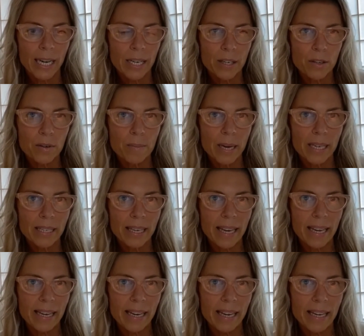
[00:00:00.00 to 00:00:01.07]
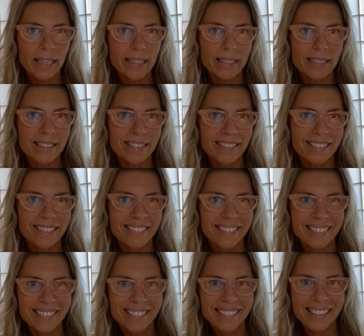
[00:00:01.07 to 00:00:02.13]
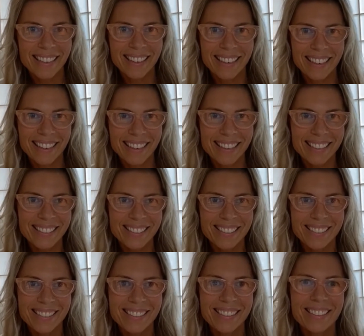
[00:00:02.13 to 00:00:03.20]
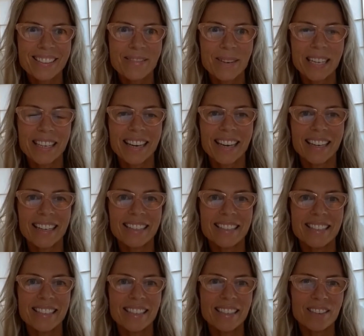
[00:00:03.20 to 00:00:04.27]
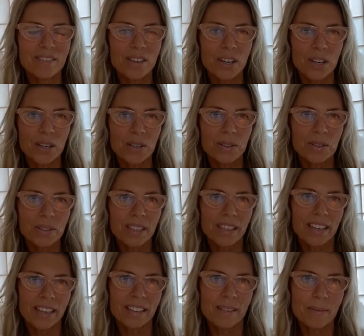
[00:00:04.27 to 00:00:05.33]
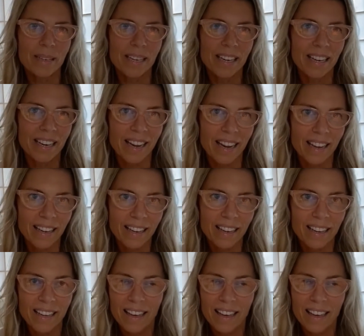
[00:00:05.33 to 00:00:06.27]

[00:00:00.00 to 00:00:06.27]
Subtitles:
You might get a, hi Susan, you might get a 0 at the beginning,